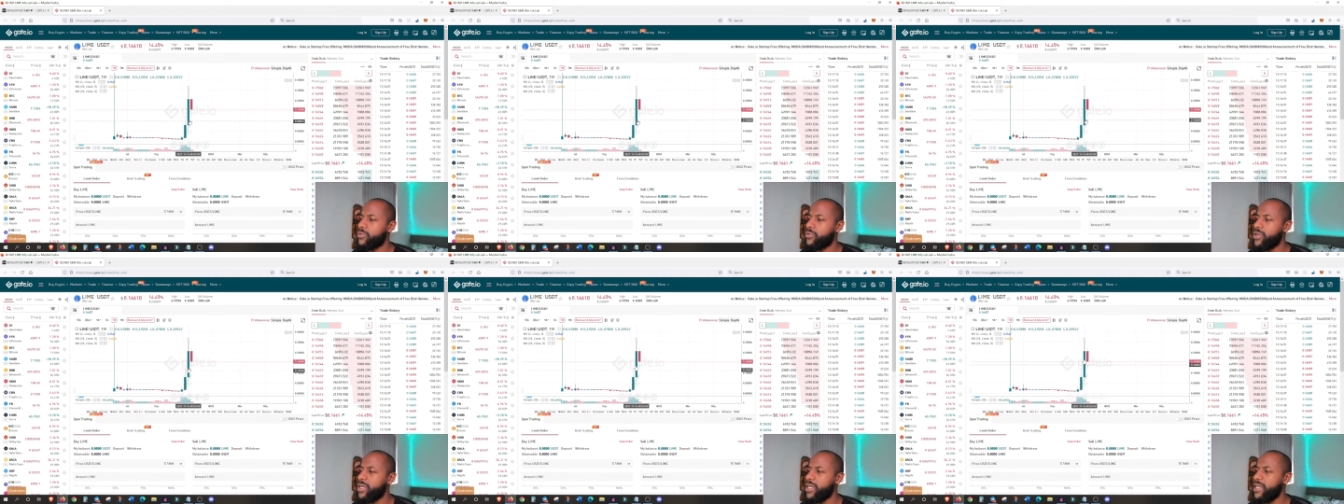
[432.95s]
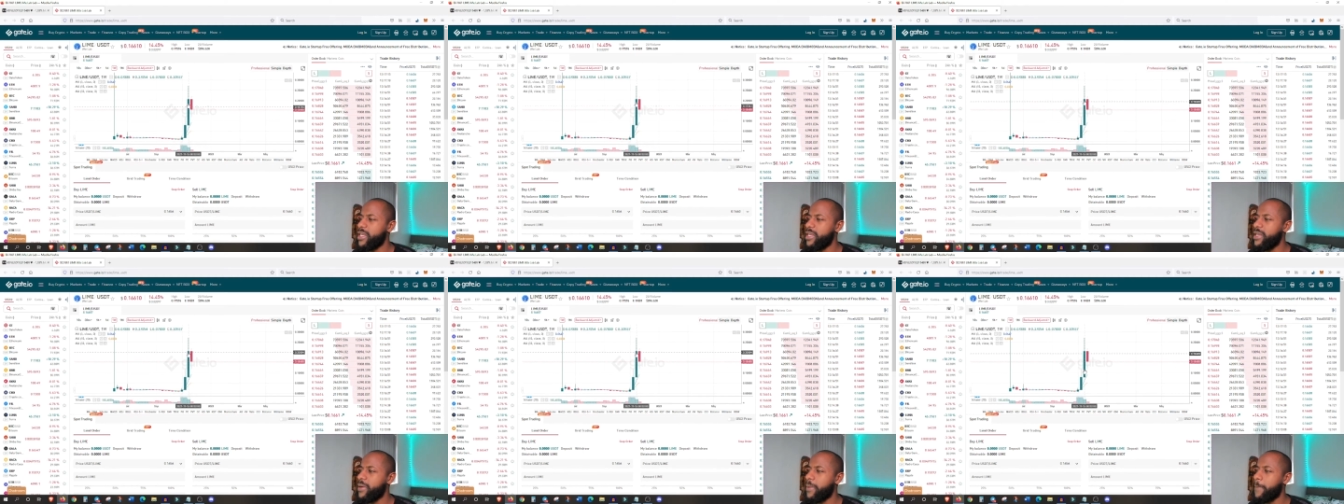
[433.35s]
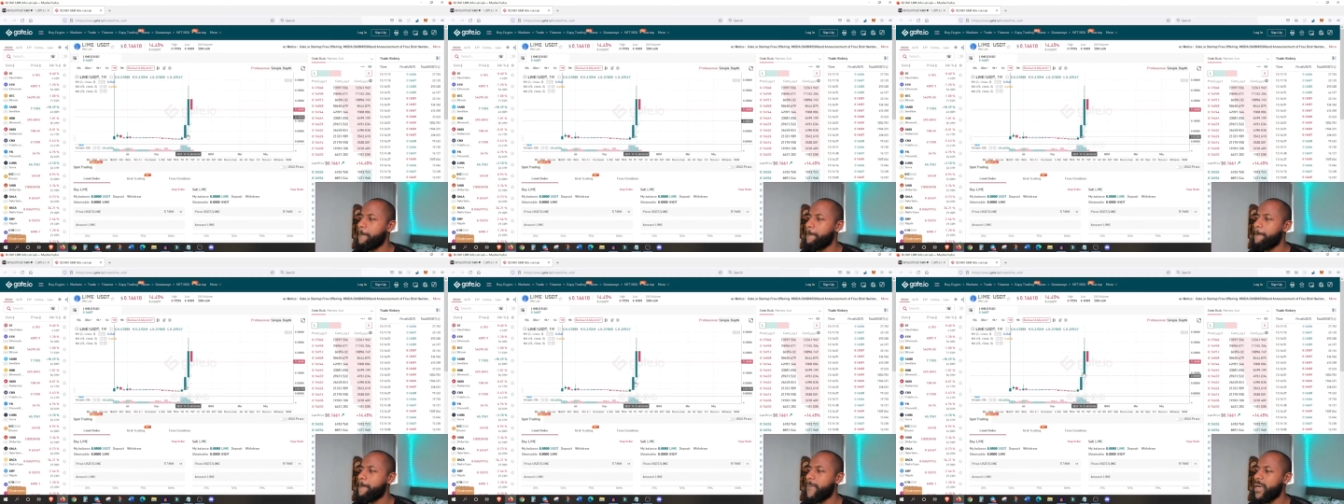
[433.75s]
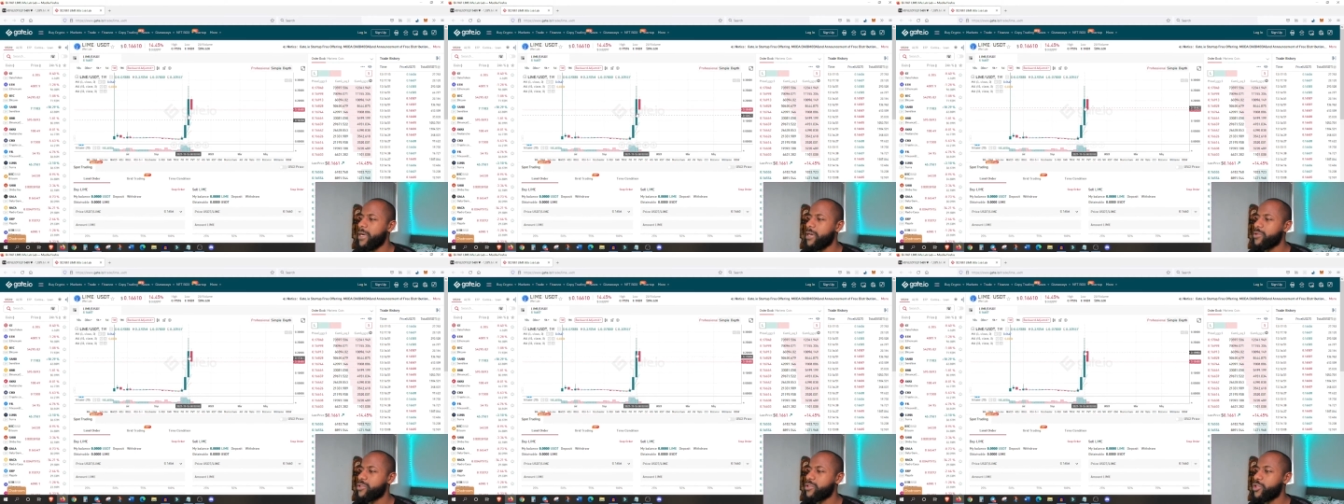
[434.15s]
two
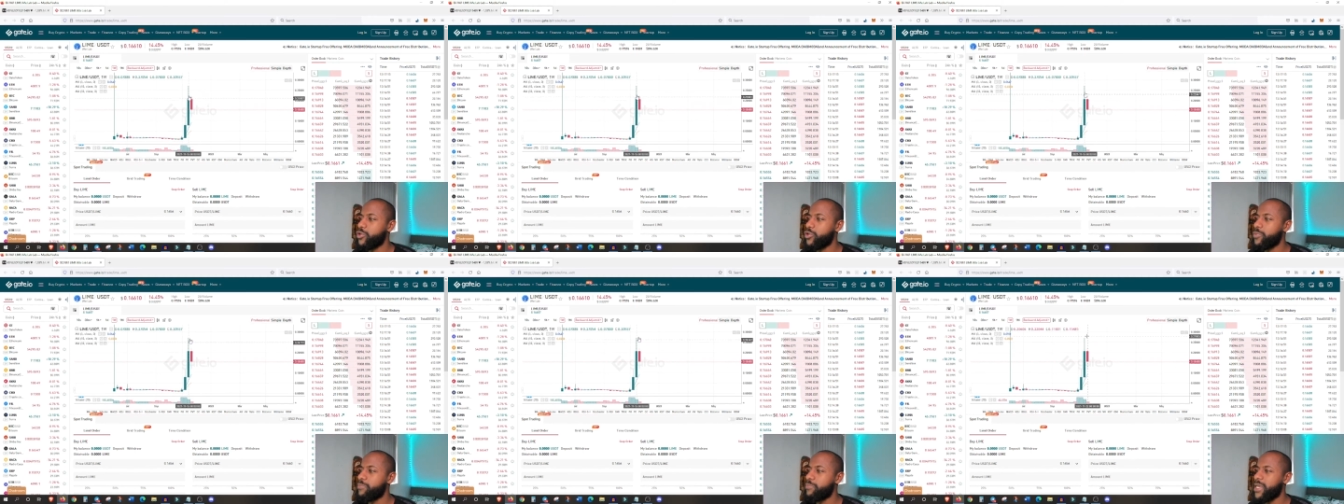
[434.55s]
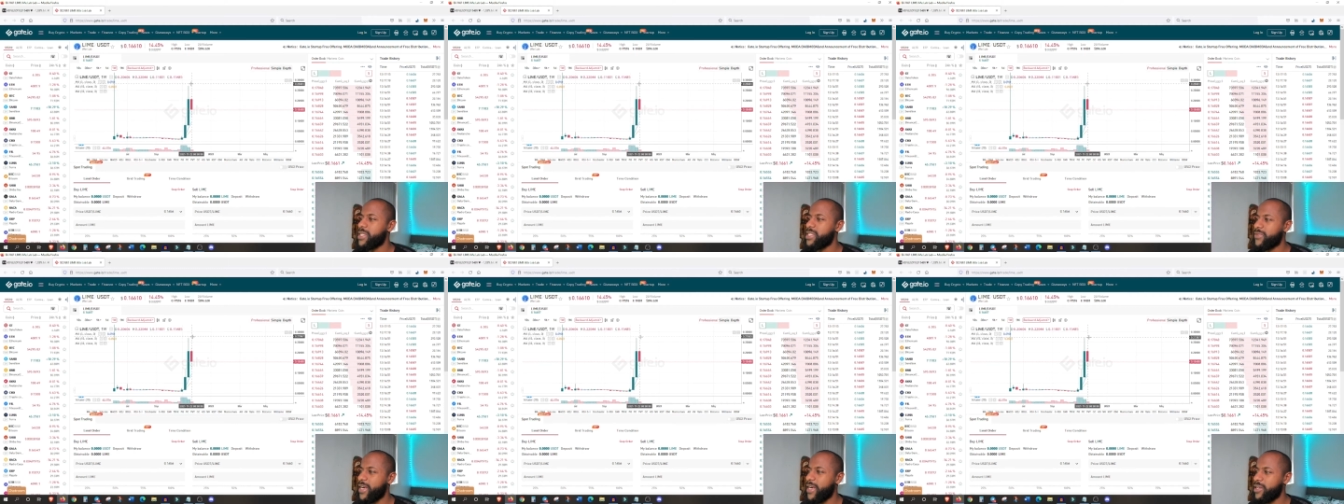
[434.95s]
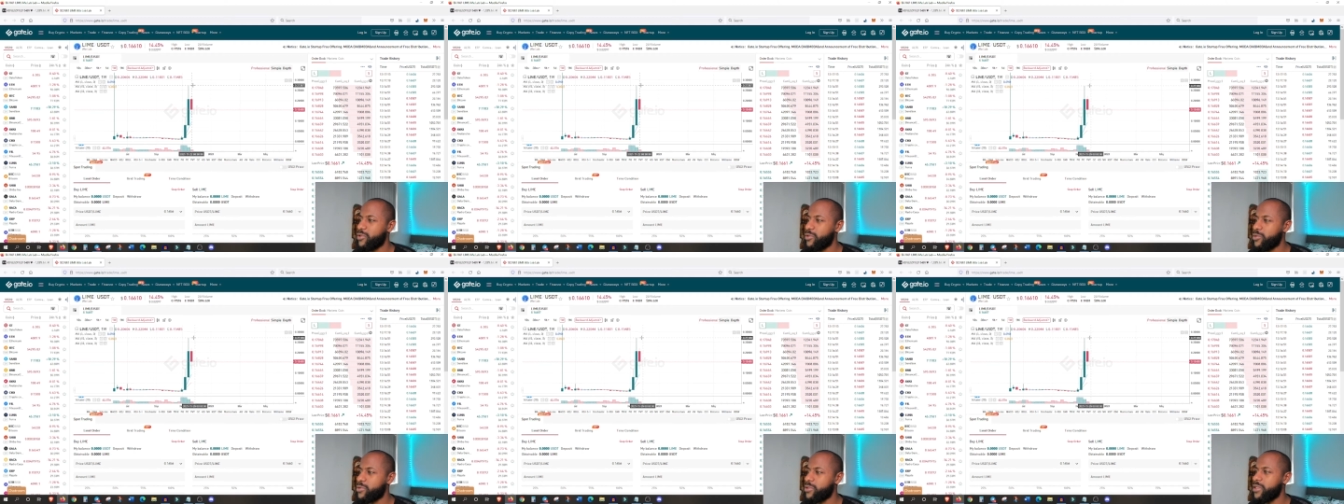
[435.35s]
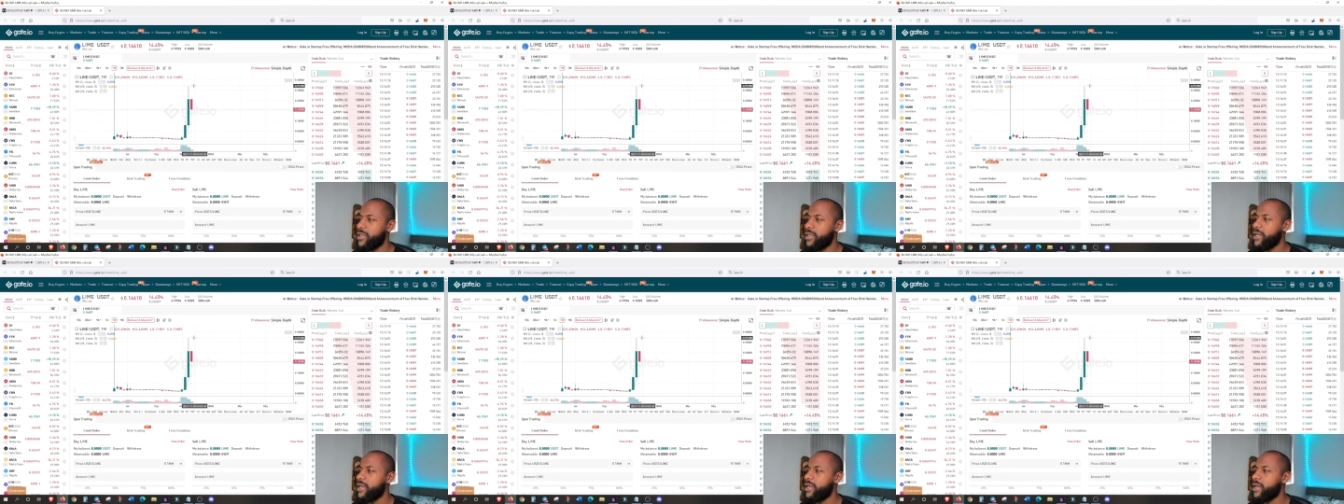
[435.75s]
massive
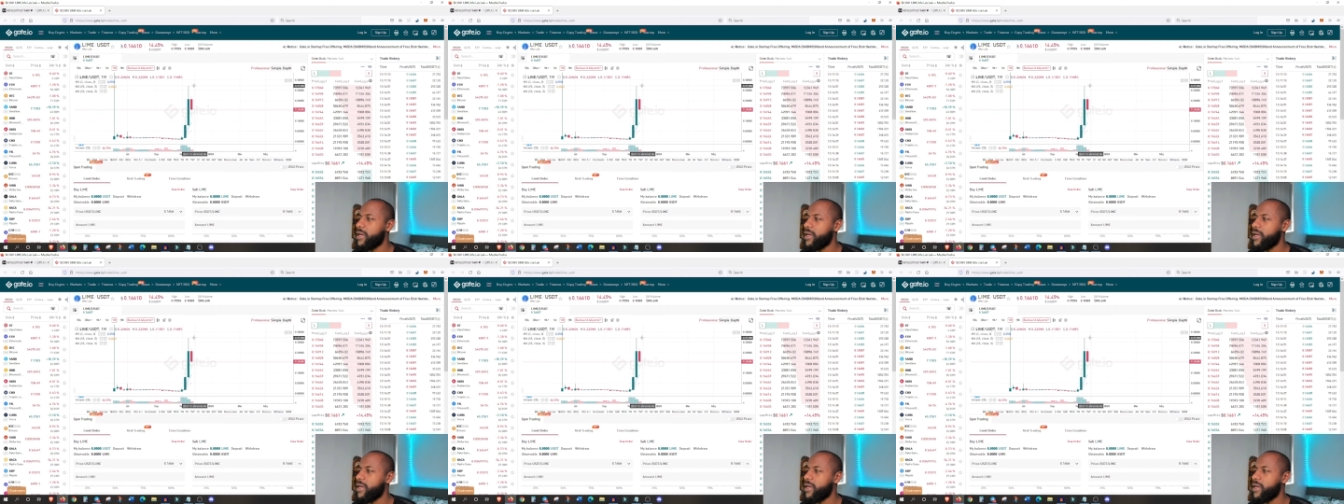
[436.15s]
candles,